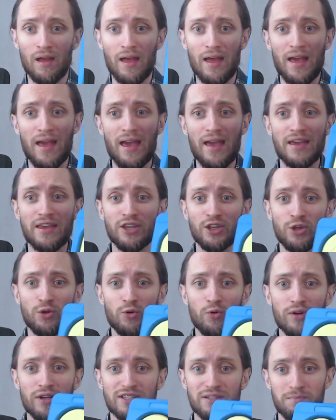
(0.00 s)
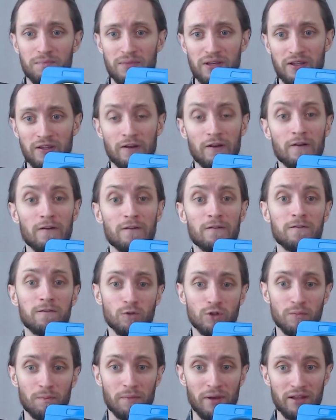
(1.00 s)
A USB
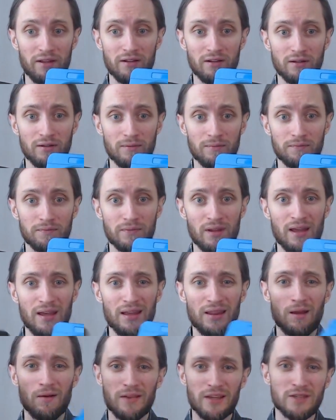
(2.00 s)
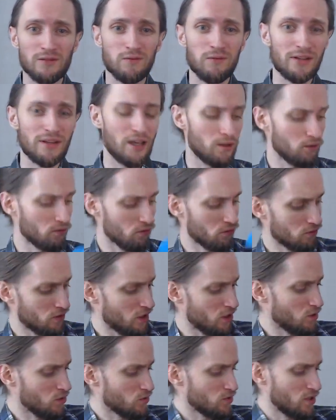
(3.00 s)
foot pedal. Now this one I don't
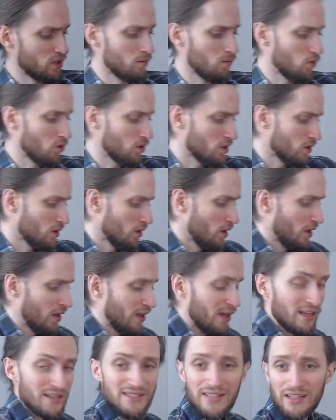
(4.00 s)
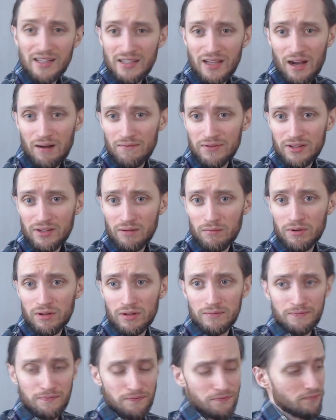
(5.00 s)
really use anymore. It's not
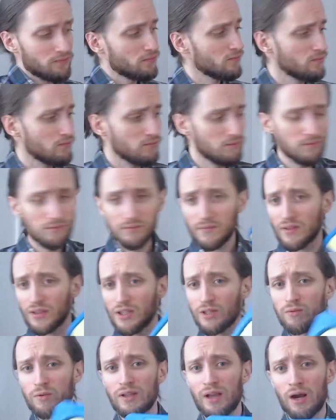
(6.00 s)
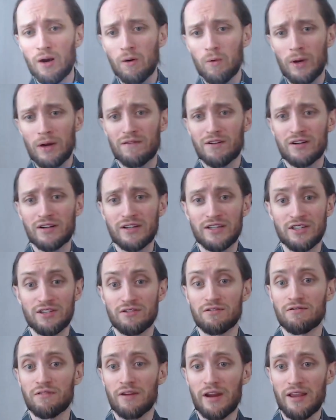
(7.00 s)
comfortable. This one, however, is
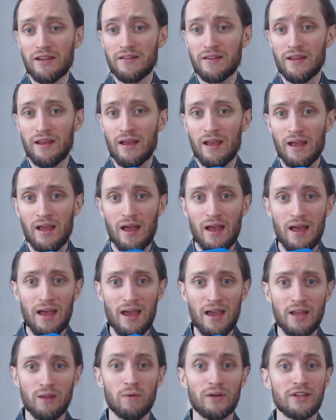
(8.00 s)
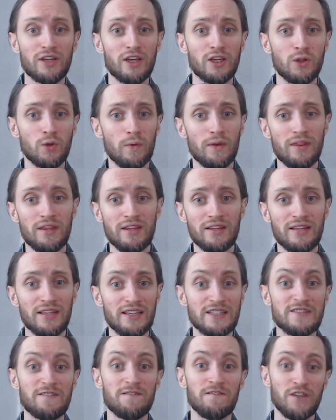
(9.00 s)
great. And what I do with it
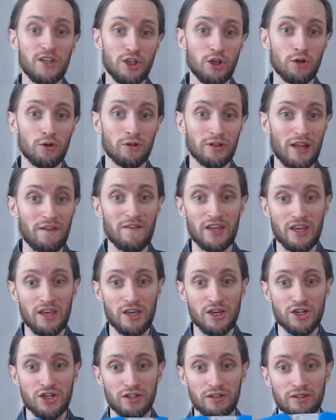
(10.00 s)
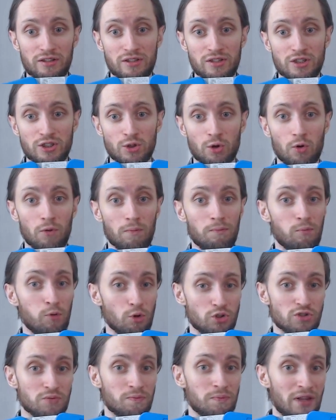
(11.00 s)
is video navigation. So
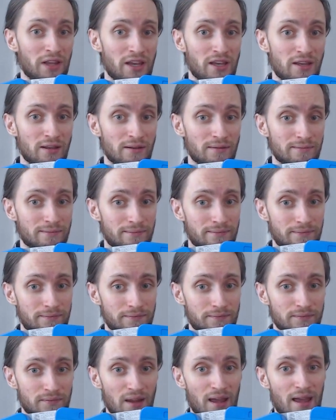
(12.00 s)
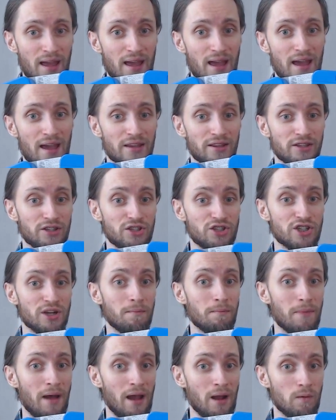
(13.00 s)
pause play and
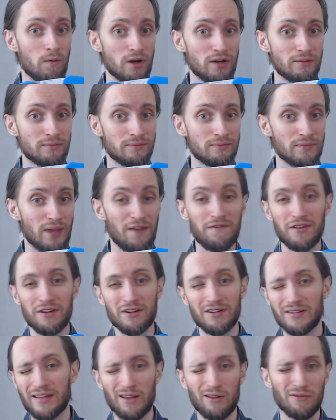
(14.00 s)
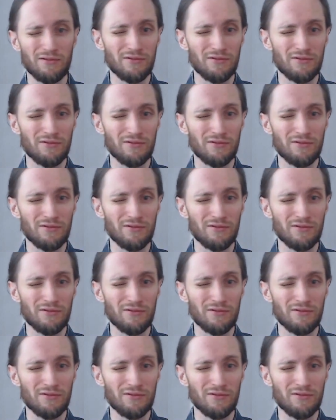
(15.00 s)
jump backward. I figured I don't